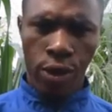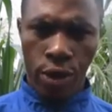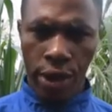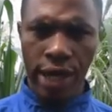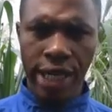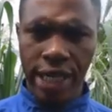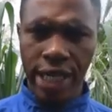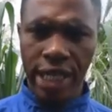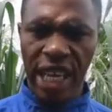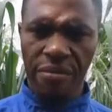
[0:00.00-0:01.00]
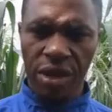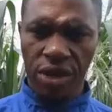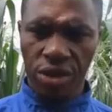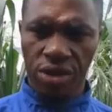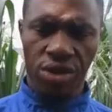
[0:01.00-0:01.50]
Godlessness have been
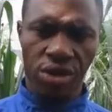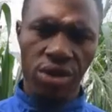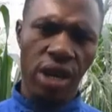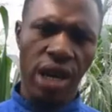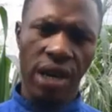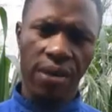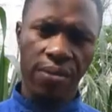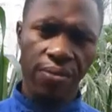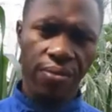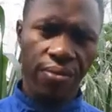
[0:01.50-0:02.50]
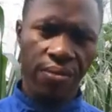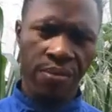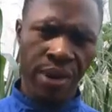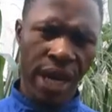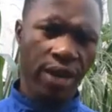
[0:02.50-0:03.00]
introduced to your heart.
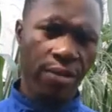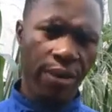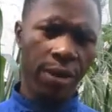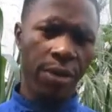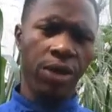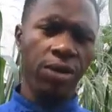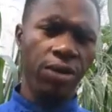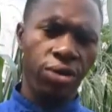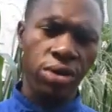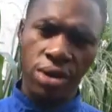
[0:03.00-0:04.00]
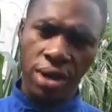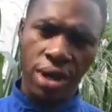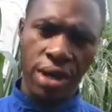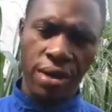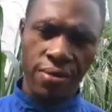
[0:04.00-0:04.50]
Backup has been introduced to your
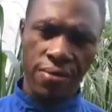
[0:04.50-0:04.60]
heart.